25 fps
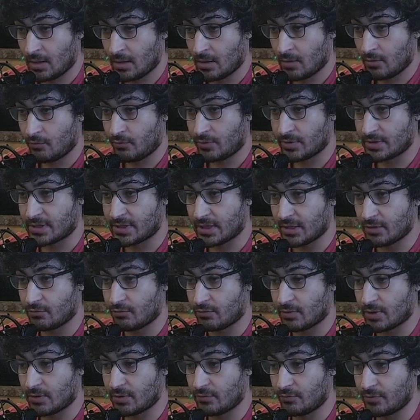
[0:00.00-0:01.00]
We take
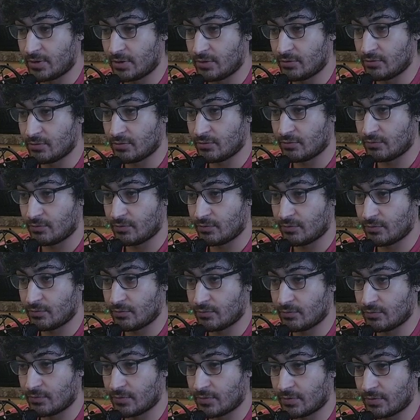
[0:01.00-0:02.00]
one, we lose,
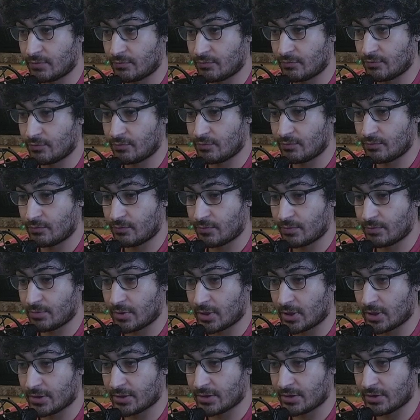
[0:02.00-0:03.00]
and we
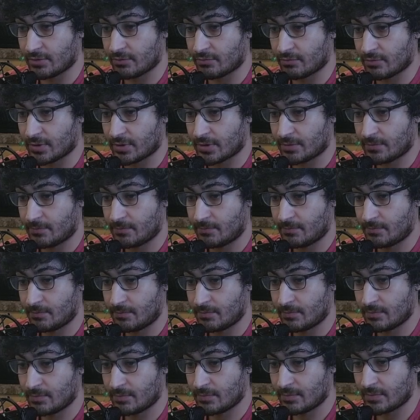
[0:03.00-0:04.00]
block the other one.
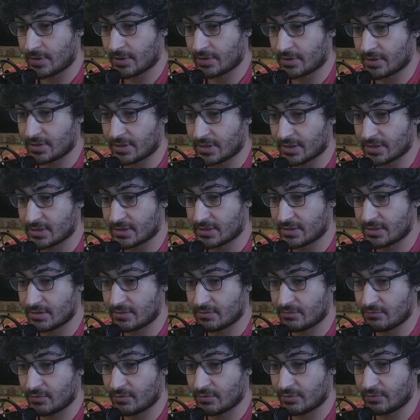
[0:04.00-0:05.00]
I think that's
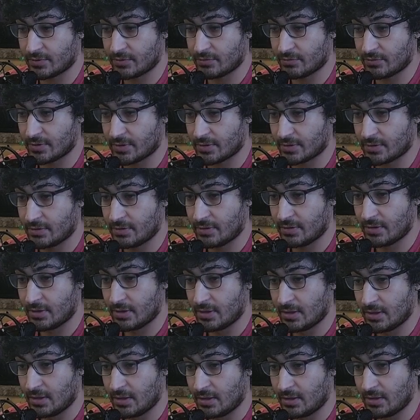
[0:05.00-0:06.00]
what we do here.
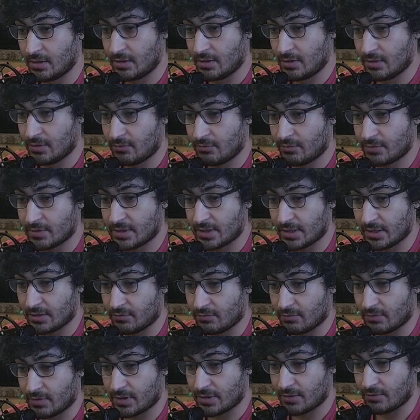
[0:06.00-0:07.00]
We take
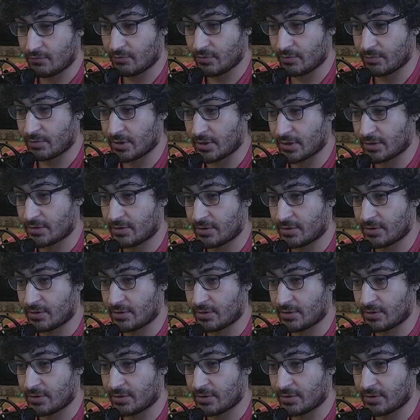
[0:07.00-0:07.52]
one, we block the